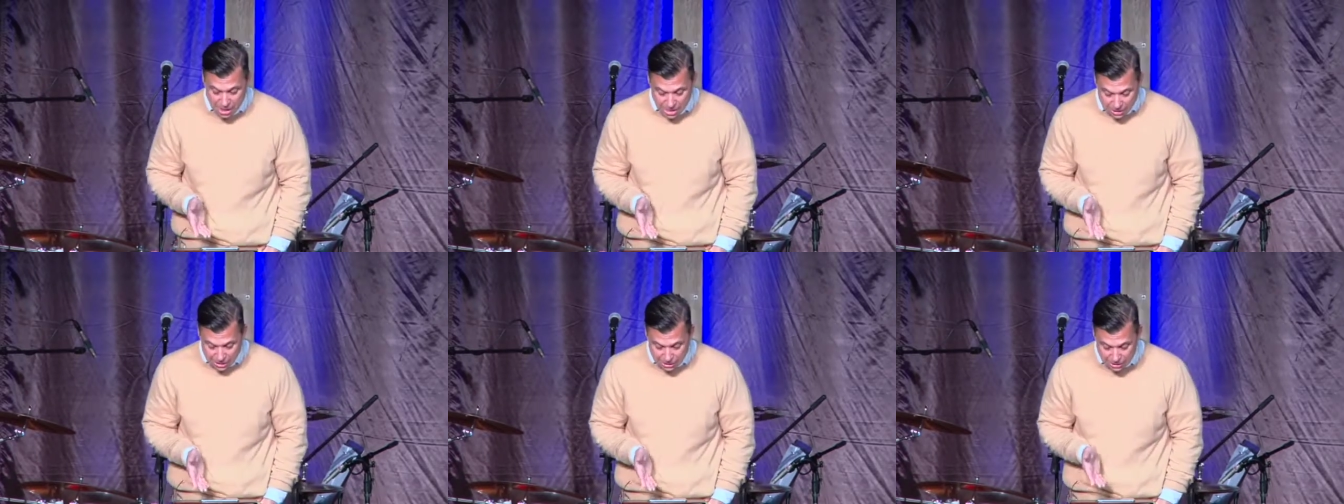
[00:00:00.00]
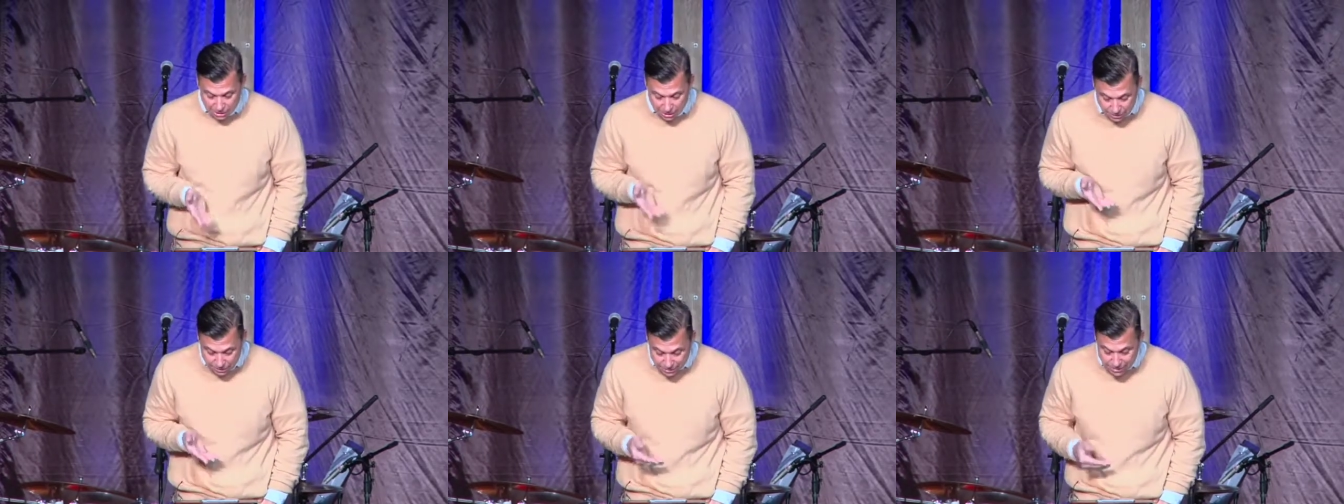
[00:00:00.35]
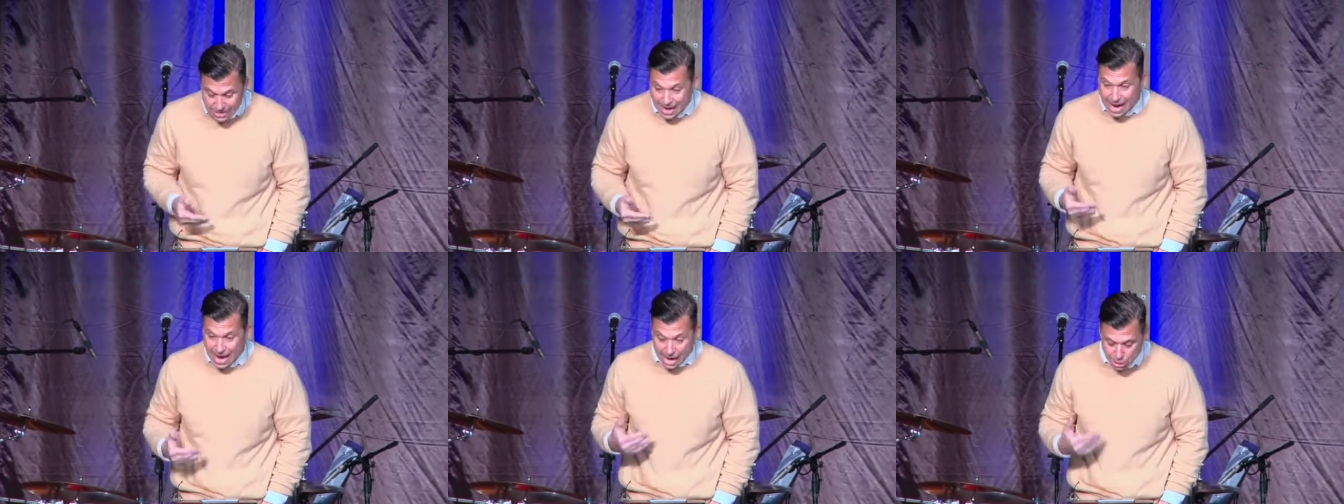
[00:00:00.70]
He says, the
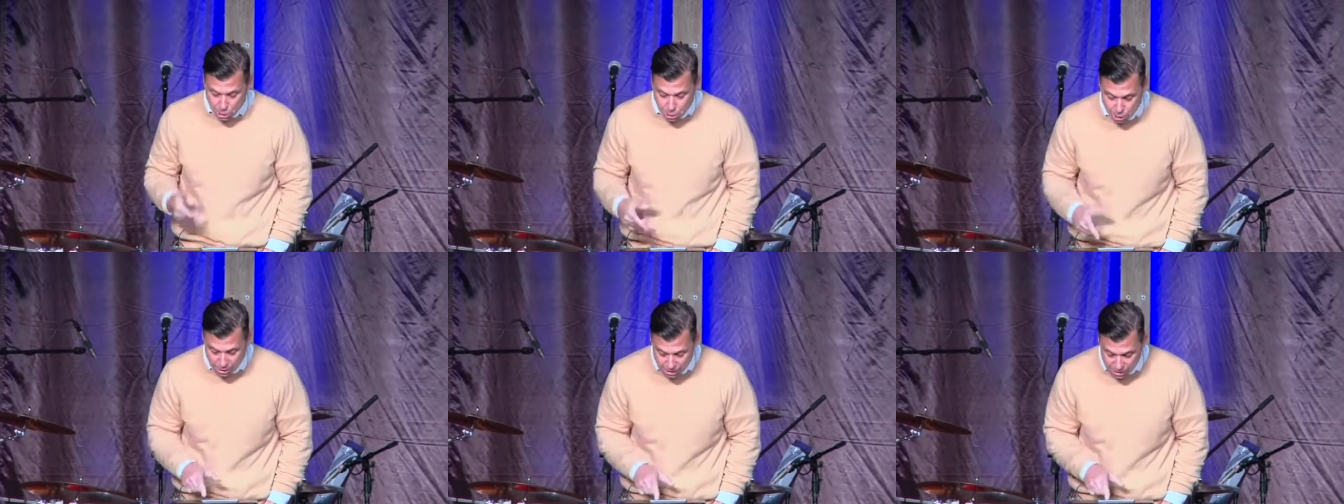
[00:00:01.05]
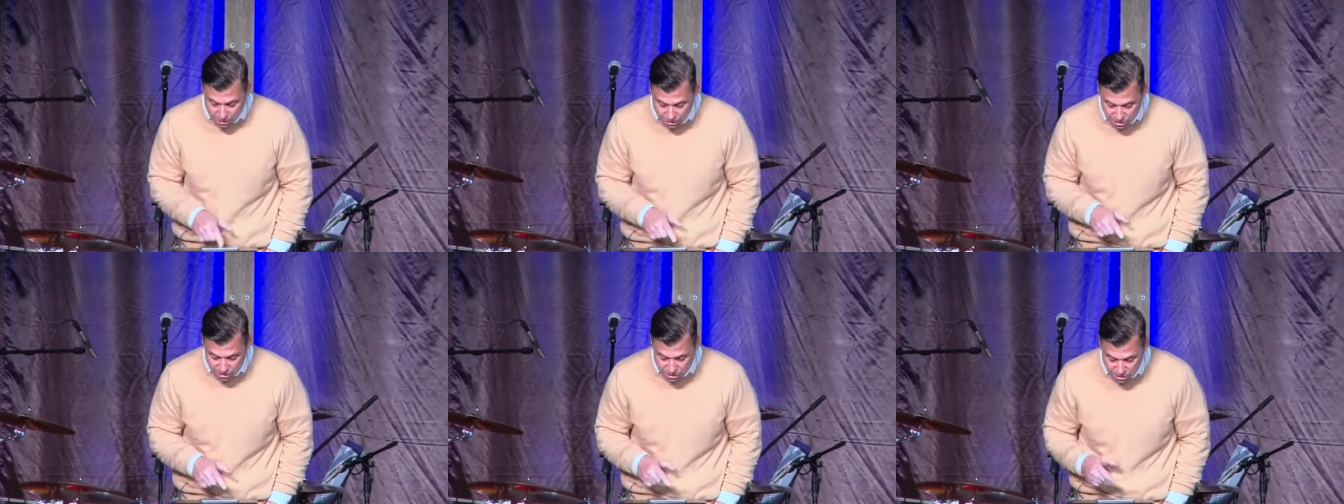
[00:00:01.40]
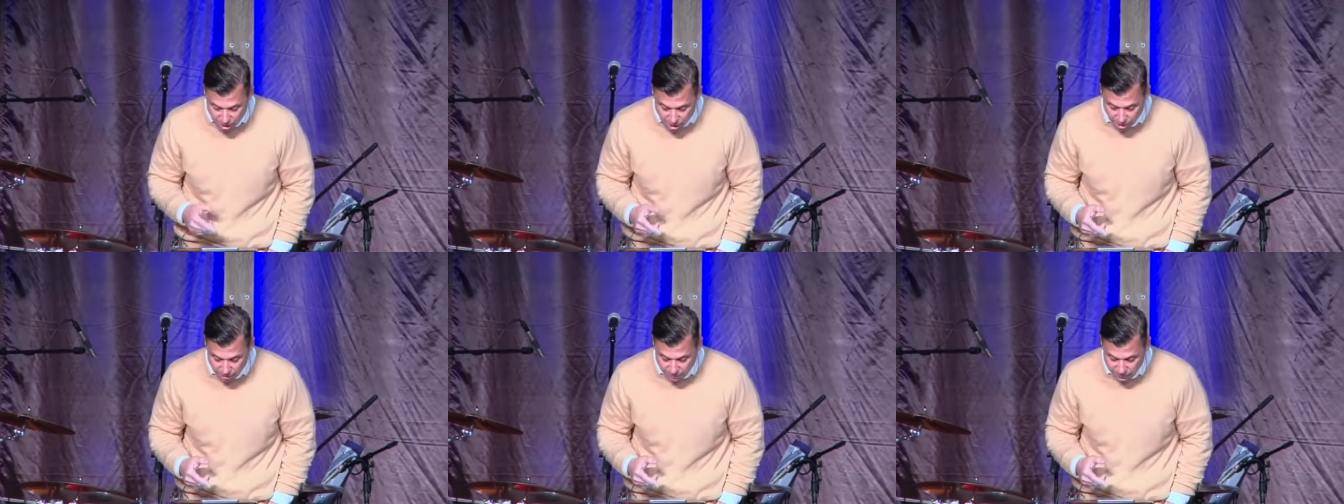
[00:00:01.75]
action
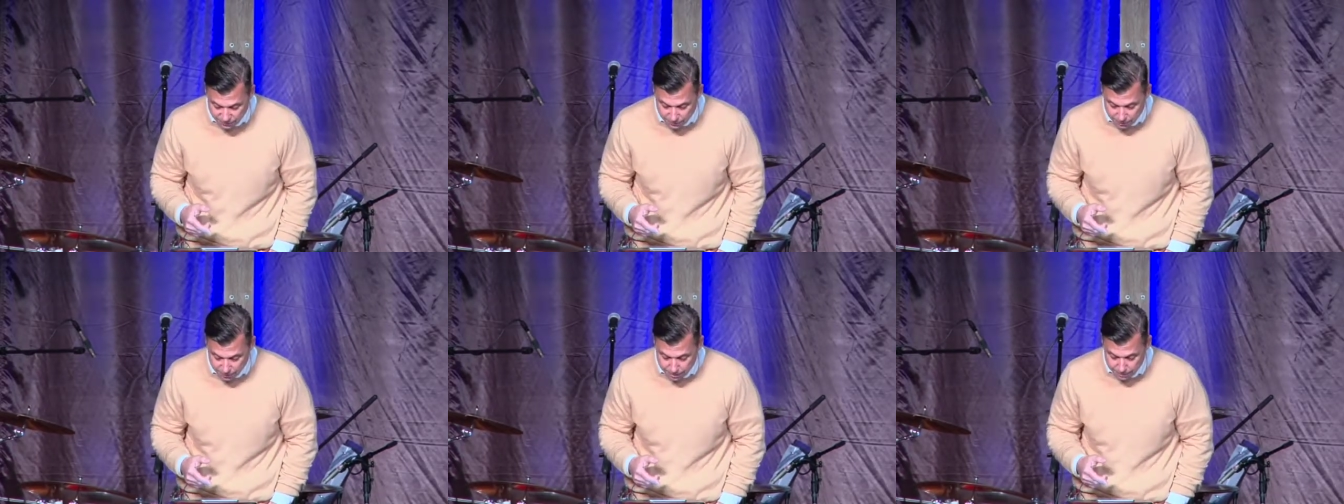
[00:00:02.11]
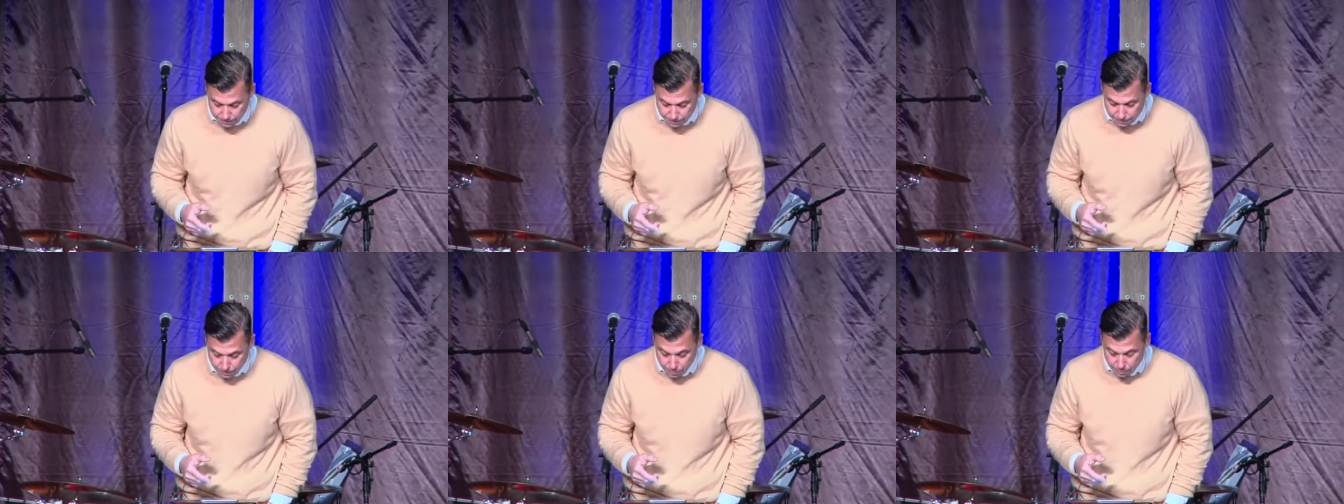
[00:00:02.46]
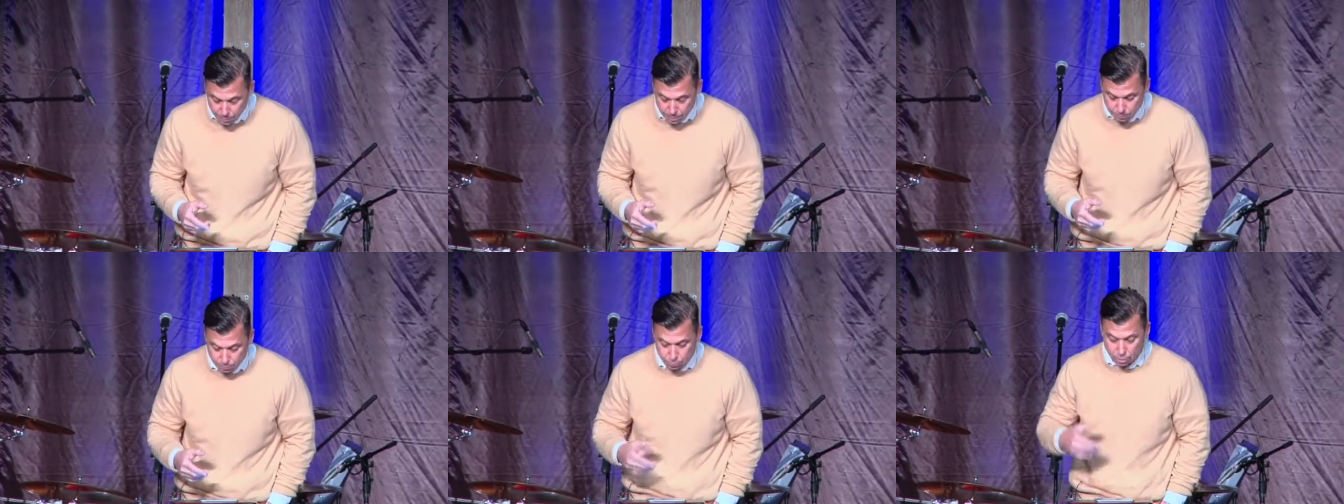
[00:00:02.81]
itself
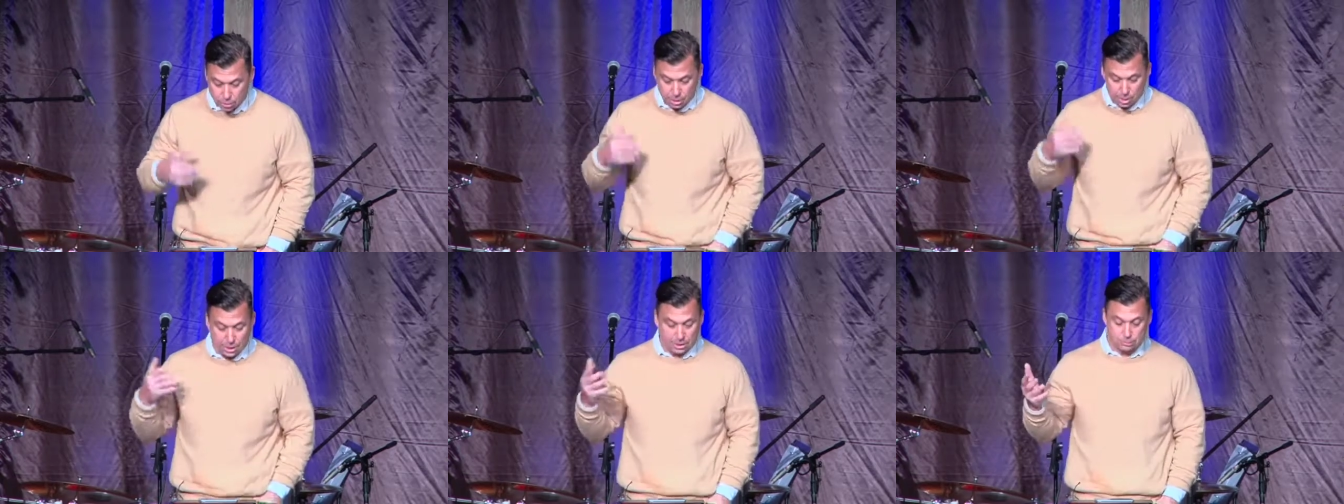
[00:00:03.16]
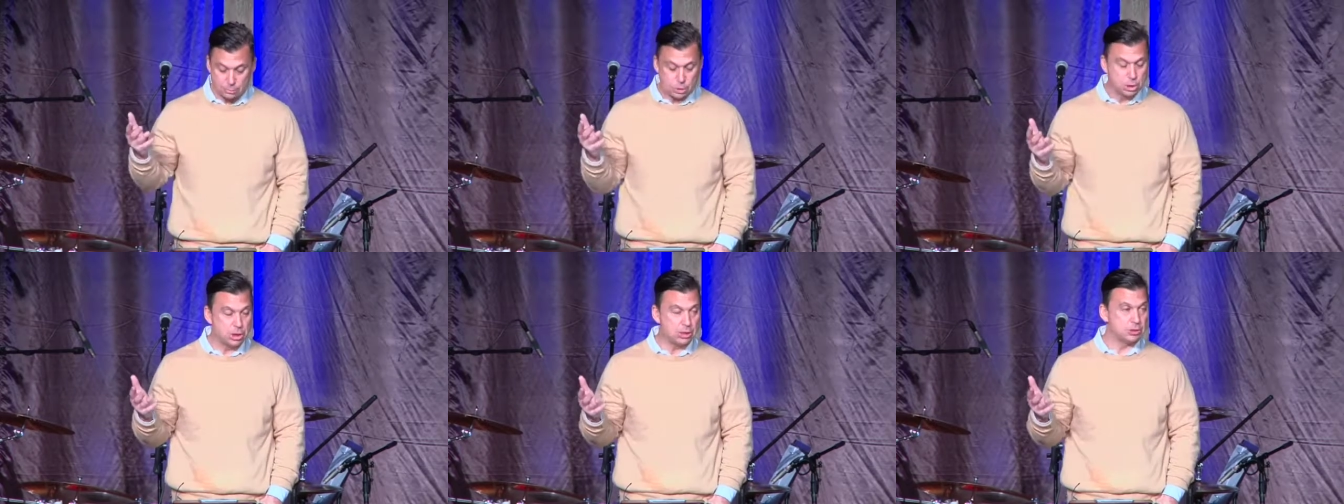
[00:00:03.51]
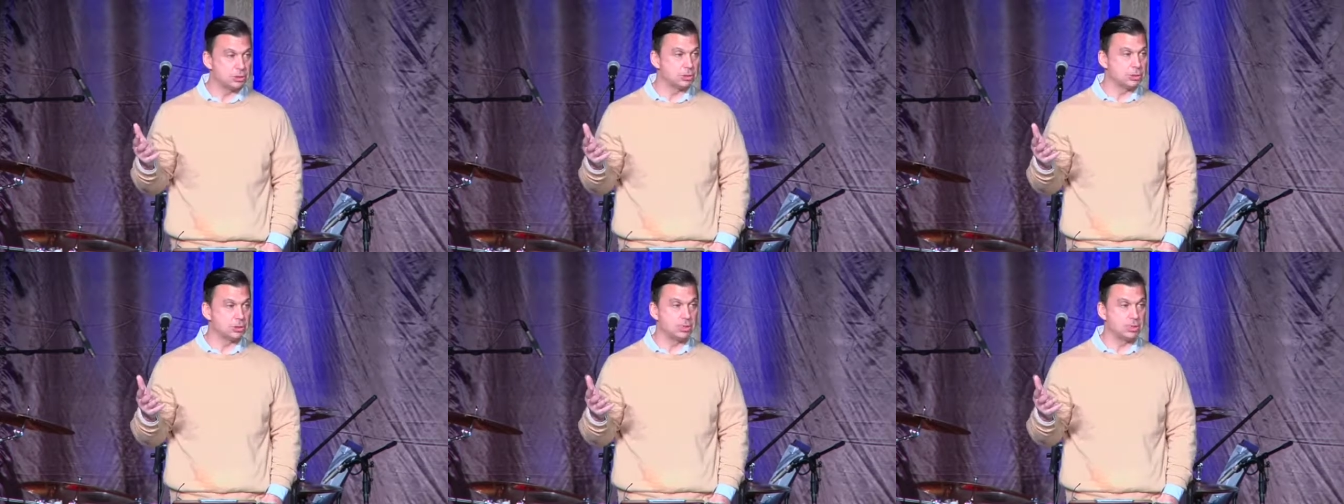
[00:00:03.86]
proclaims Jesus.